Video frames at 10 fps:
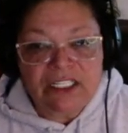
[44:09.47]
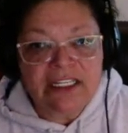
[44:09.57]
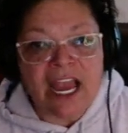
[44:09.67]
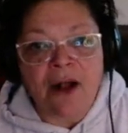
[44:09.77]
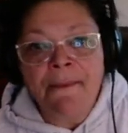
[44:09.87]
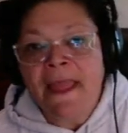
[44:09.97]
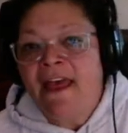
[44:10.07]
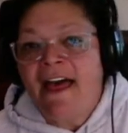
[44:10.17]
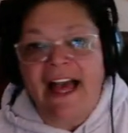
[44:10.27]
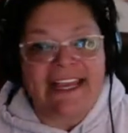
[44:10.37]
Now,
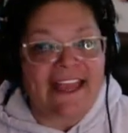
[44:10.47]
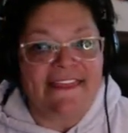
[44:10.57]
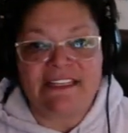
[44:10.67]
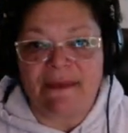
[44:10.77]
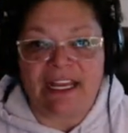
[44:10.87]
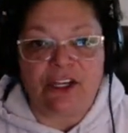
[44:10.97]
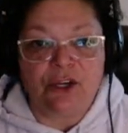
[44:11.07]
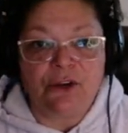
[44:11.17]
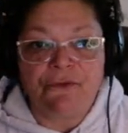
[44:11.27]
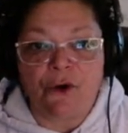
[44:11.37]
again, this man in
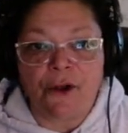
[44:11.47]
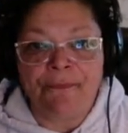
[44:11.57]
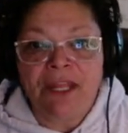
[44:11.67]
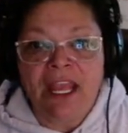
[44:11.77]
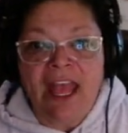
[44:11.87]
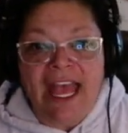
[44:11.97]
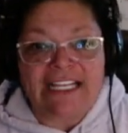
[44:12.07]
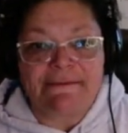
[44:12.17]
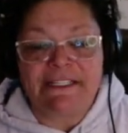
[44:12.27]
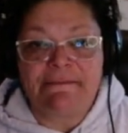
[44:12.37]
uniform
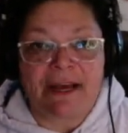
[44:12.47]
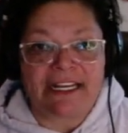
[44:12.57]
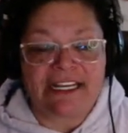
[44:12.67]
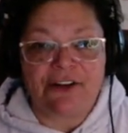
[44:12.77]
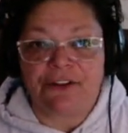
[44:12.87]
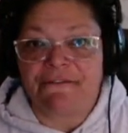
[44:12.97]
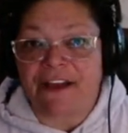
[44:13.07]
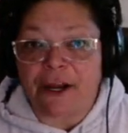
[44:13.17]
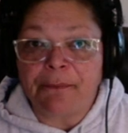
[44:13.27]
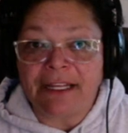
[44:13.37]
has been spotted near the
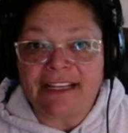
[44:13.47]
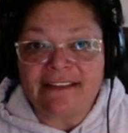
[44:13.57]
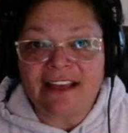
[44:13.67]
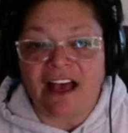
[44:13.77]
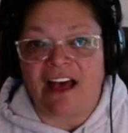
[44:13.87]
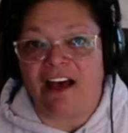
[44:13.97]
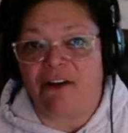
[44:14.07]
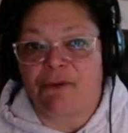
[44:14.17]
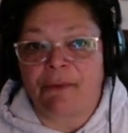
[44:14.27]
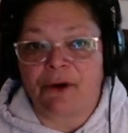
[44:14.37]
fireplace. Uh,
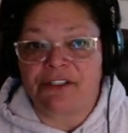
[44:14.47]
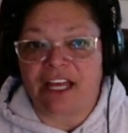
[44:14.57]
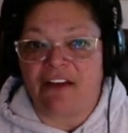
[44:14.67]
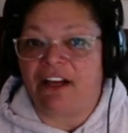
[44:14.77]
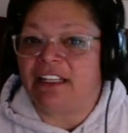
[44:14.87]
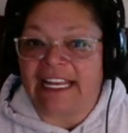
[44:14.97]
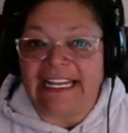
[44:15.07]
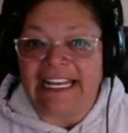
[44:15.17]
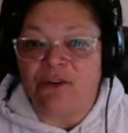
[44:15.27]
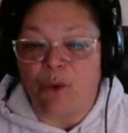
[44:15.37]
reports of a
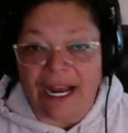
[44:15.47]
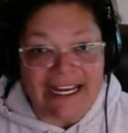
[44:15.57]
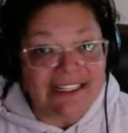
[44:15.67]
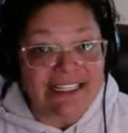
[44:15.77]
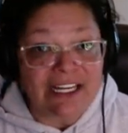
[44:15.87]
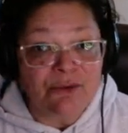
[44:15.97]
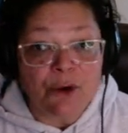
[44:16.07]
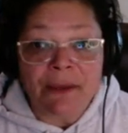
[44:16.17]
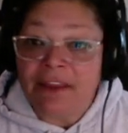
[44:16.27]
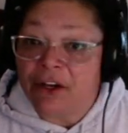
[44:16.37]
lady in white seen
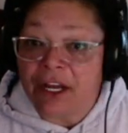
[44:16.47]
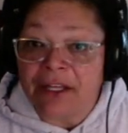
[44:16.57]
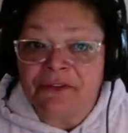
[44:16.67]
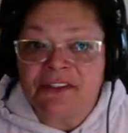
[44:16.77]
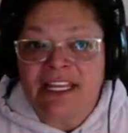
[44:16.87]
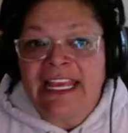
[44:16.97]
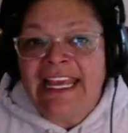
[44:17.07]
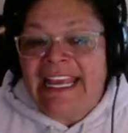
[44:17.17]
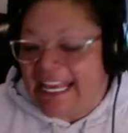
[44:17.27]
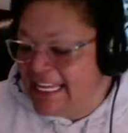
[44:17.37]
roaming the grounds.
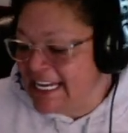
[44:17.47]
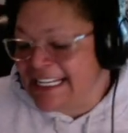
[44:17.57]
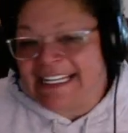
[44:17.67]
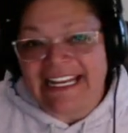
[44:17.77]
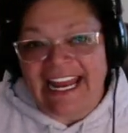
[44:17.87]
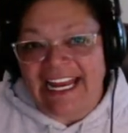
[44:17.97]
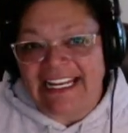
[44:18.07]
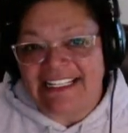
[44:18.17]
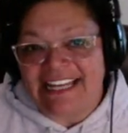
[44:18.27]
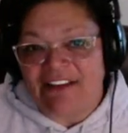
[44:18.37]
In the
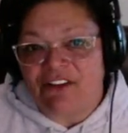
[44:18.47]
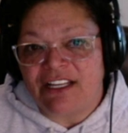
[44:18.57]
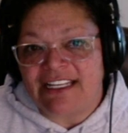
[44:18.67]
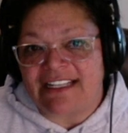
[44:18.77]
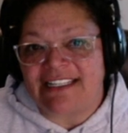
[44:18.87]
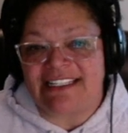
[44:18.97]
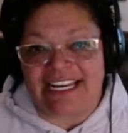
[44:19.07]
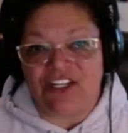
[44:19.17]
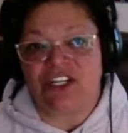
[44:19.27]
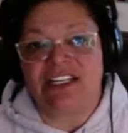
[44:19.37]
1980s, naval cadets
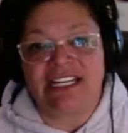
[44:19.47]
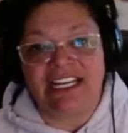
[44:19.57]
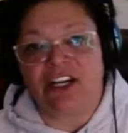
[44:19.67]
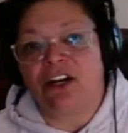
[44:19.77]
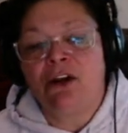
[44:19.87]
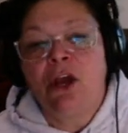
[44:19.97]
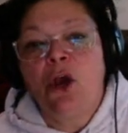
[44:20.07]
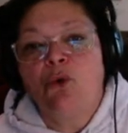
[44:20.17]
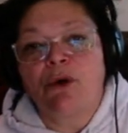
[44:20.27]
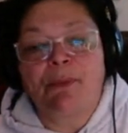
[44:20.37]
stationed here
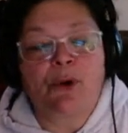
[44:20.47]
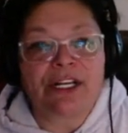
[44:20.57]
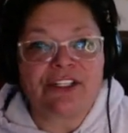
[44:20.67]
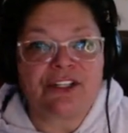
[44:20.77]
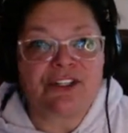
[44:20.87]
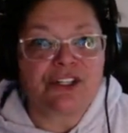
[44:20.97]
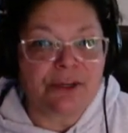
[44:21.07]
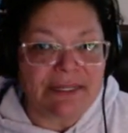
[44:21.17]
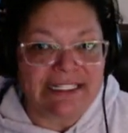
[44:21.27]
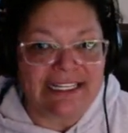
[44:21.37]
reported
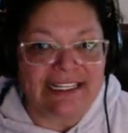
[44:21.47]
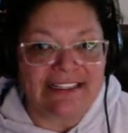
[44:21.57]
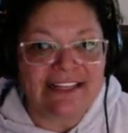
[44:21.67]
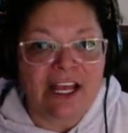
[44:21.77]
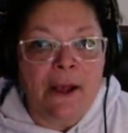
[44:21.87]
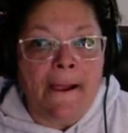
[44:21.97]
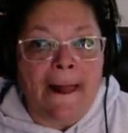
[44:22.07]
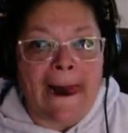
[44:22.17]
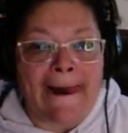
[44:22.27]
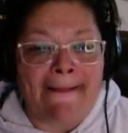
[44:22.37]
disturbances
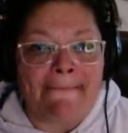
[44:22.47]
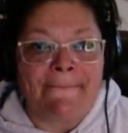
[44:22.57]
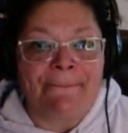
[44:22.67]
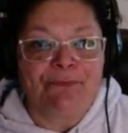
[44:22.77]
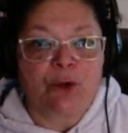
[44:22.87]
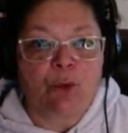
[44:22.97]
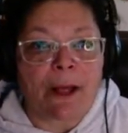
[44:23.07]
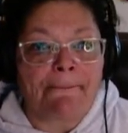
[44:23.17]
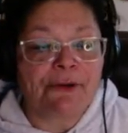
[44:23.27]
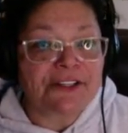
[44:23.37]
um,
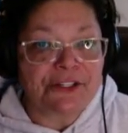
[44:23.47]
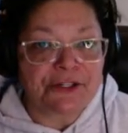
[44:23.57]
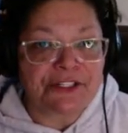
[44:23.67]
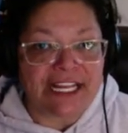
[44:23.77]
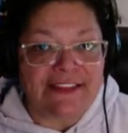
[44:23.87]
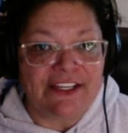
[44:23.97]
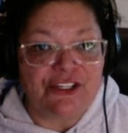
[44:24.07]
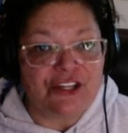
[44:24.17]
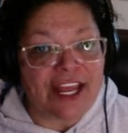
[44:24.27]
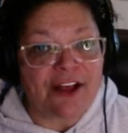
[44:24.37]
while prisoners in the
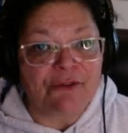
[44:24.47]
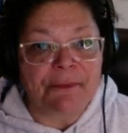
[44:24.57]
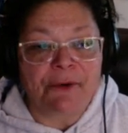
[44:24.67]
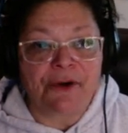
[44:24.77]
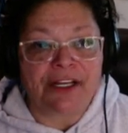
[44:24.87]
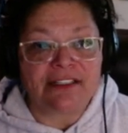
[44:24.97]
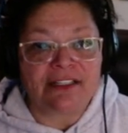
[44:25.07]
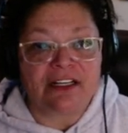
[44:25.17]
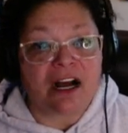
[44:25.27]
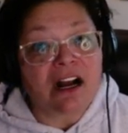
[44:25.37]
jail reported
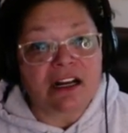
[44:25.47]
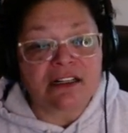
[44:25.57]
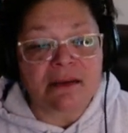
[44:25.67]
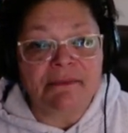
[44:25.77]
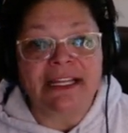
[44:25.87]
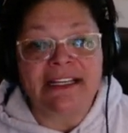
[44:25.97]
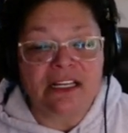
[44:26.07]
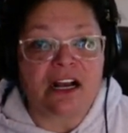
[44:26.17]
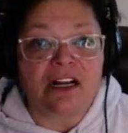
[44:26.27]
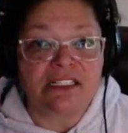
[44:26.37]
to guard complained to
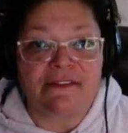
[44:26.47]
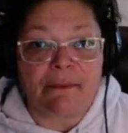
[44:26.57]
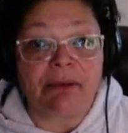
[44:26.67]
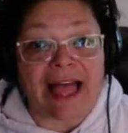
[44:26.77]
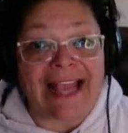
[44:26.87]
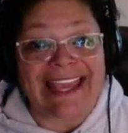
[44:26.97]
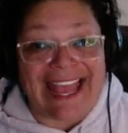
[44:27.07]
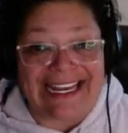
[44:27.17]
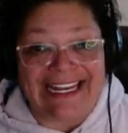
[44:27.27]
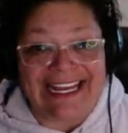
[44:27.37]
guards of a black
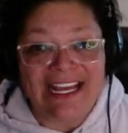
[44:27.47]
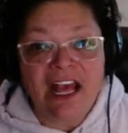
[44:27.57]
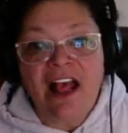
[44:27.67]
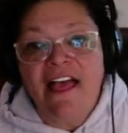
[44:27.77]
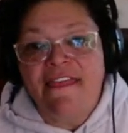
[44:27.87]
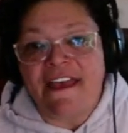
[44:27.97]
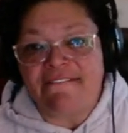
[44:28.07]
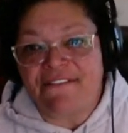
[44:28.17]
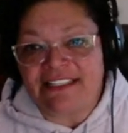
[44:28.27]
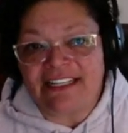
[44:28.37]
entity that
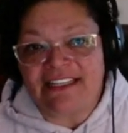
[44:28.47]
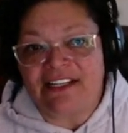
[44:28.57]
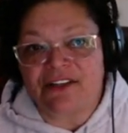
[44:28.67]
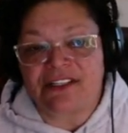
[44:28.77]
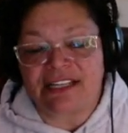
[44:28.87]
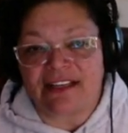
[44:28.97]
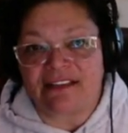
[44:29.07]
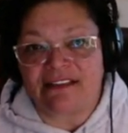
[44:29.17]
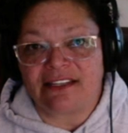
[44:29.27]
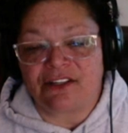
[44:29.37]
visited their
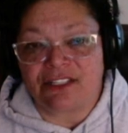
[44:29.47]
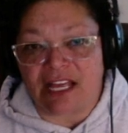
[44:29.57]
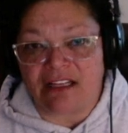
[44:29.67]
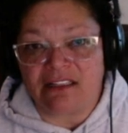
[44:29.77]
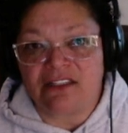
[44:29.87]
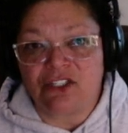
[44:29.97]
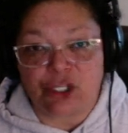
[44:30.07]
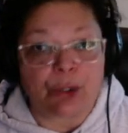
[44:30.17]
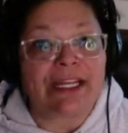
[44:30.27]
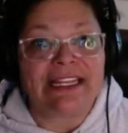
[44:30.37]
cell their cells
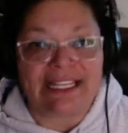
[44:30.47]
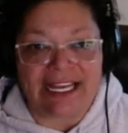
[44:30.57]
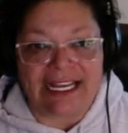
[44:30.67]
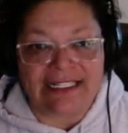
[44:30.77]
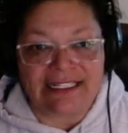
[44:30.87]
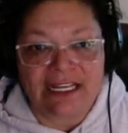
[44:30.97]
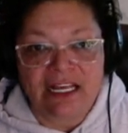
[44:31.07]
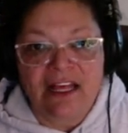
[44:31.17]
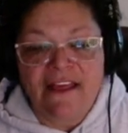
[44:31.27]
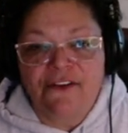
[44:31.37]
during the night.
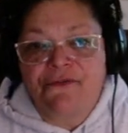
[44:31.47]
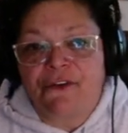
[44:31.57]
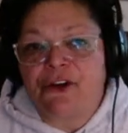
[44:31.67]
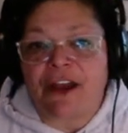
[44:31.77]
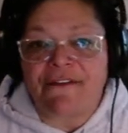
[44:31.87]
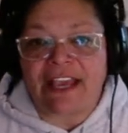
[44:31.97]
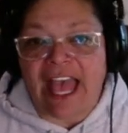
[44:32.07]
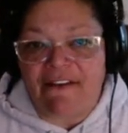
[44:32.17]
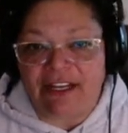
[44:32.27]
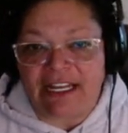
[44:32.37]
There's photographic
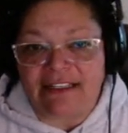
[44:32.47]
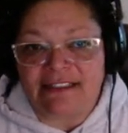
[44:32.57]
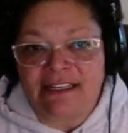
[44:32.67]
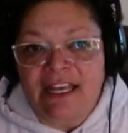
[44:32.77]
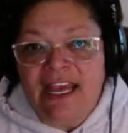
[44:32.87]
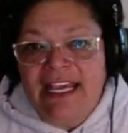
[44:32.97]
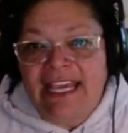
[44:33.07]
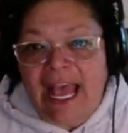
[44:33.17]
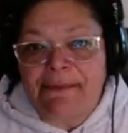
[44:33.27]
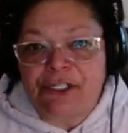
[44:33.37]
evidence
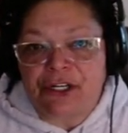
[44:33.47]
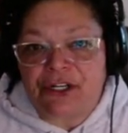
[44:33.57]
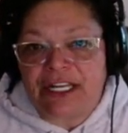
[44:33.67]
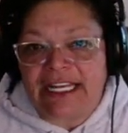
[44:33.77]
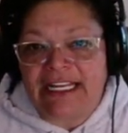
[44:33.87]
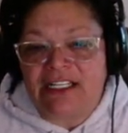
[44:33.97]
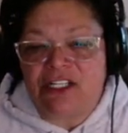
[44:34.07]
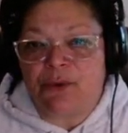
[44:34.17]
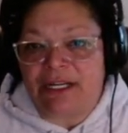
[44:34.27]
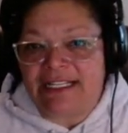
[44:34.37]
captured in
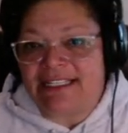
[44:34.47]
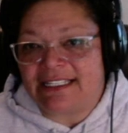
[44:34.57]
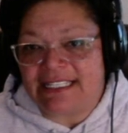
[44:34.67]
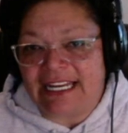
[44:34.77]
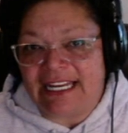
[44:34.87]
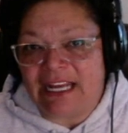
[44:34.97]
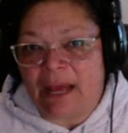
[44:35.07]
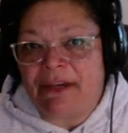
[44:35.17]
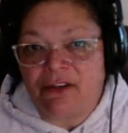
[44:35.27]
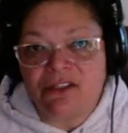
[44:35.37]
2016
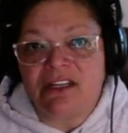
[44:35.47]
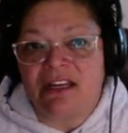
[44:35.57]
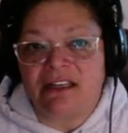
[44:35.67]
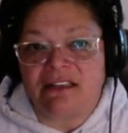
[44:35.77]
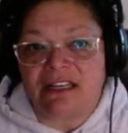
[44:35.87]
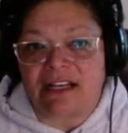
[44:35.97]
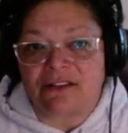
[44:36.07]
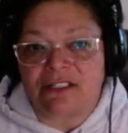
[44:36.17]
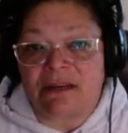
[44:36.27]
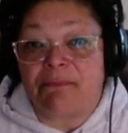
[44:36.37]
appears to uh,
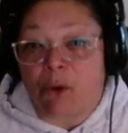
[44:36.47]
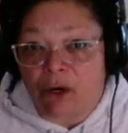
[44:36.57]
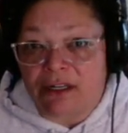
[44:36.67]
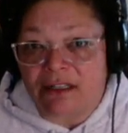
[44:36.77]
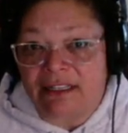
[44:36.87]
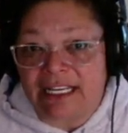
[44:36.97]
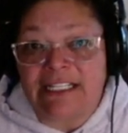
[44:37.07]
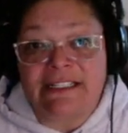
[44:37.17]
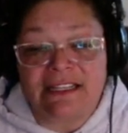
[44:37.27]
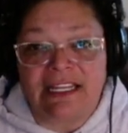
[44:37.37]
support the
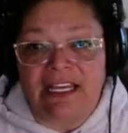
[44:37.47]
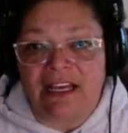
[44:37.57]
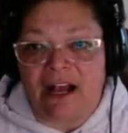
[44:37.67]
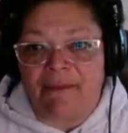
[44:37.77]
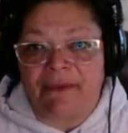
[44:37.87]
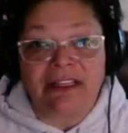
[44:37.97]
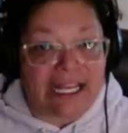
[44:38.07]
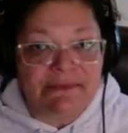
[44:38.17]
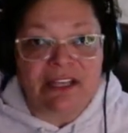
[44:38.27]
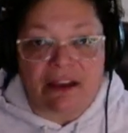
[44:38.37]
the um,
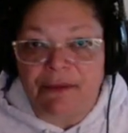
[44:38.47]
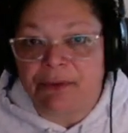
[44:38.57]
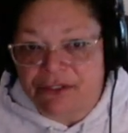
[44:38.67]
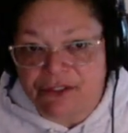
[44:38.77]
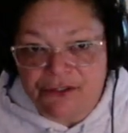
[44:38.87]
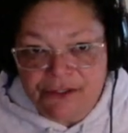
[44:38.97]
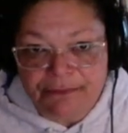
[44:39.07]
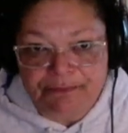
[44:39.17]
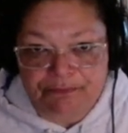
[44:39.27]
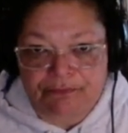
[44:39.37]
claims of the prisoners.
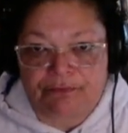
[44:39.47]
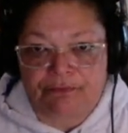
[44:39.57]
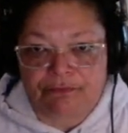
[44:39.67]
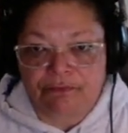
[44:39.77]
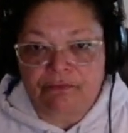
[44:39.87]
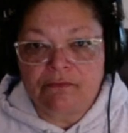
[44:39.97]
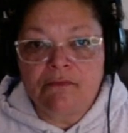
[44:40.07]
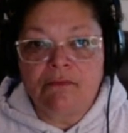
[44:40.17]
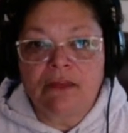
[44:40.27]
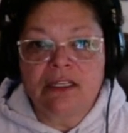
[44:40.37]

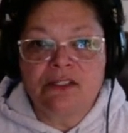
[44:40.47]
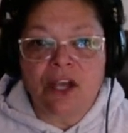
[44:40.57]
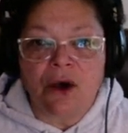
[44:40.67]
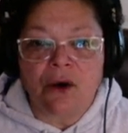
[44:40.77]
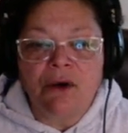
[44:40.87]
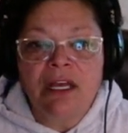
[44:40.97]
So.